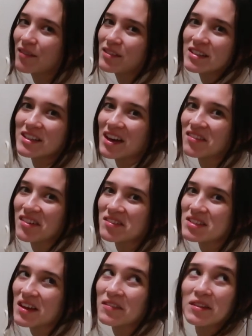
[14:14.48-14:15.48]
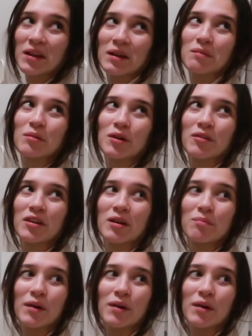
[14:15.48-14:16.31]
we didn't have enough stuff to like put over here,